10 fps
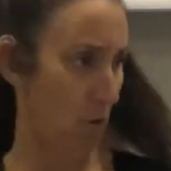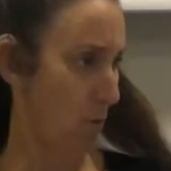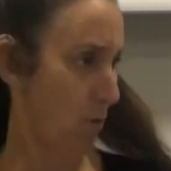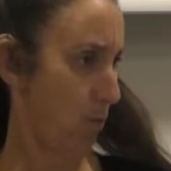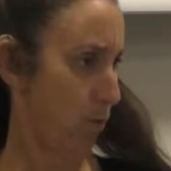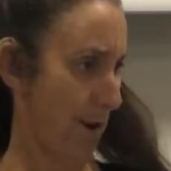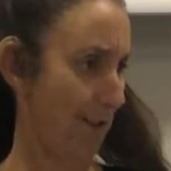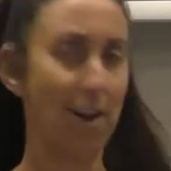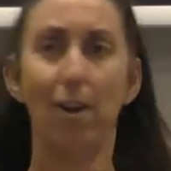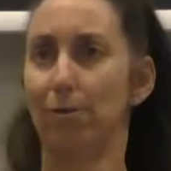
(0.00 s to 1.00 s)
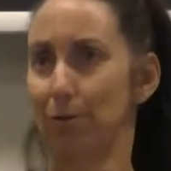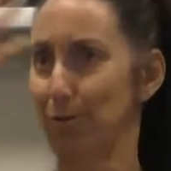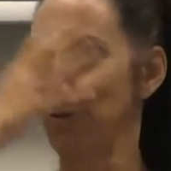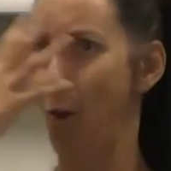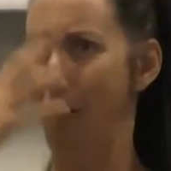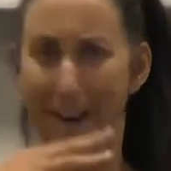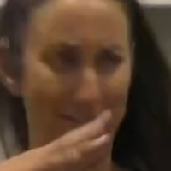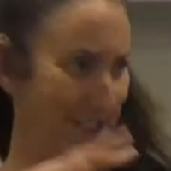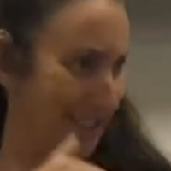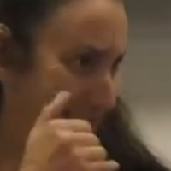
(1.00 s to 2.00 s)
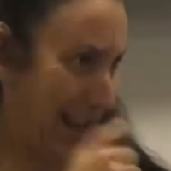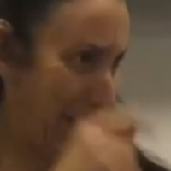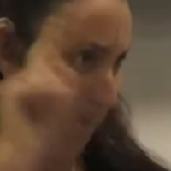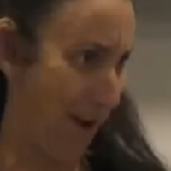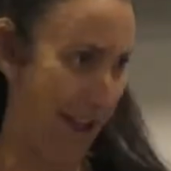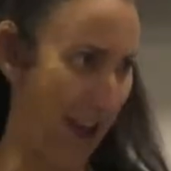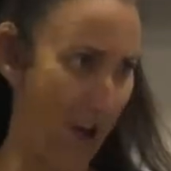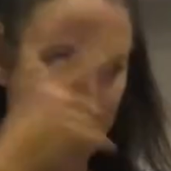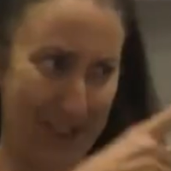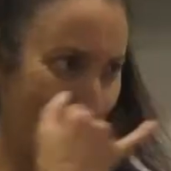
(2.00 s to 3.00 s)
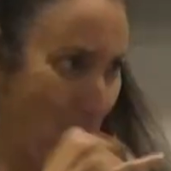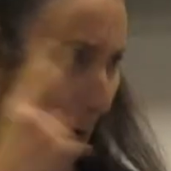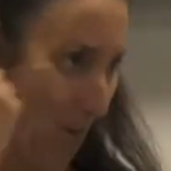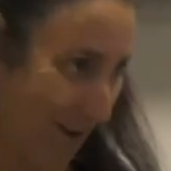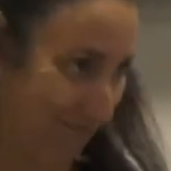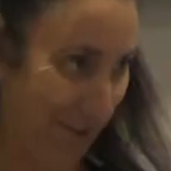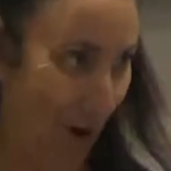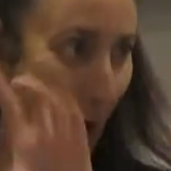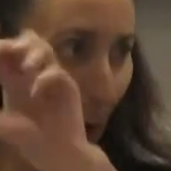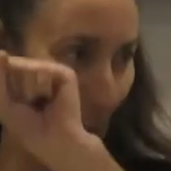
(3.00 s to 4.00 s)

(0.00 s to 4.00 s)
on, that's the wrong title. Sorry. Let me